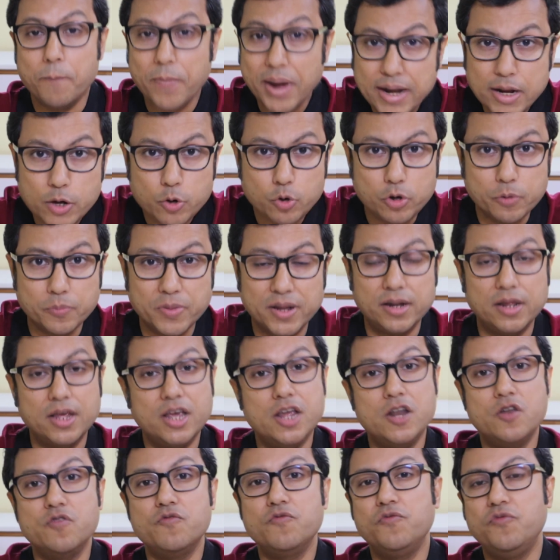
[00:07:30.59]
Many women
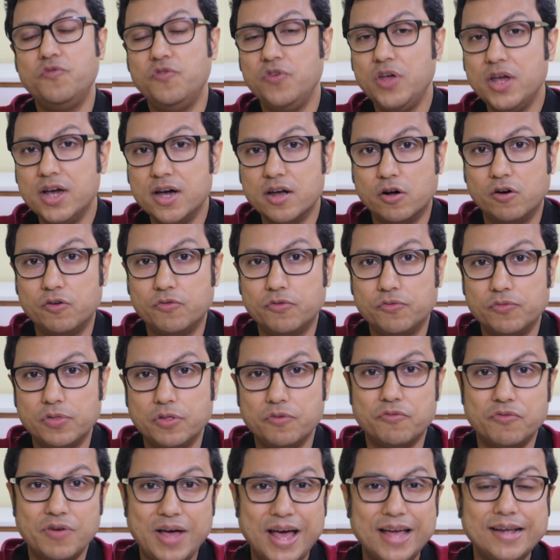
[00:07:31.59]
in fear of the
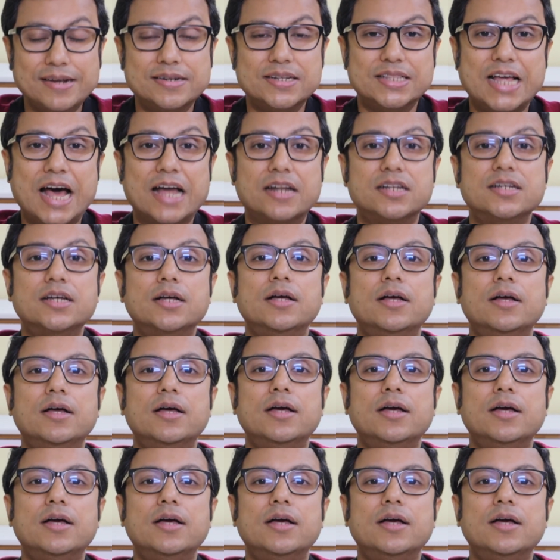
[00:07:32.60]
fact that